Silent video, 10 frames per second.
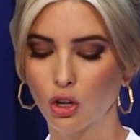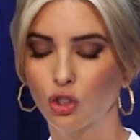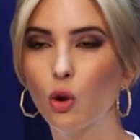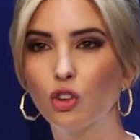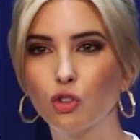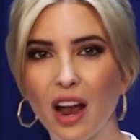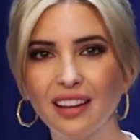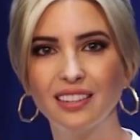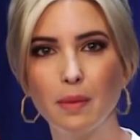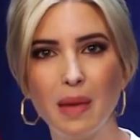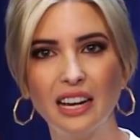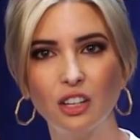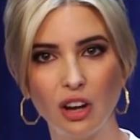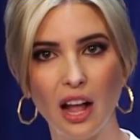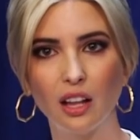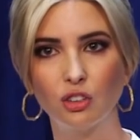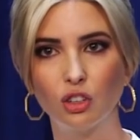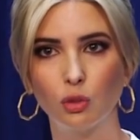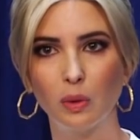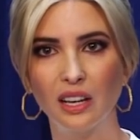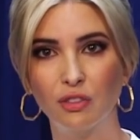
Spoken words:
To address the many challenges we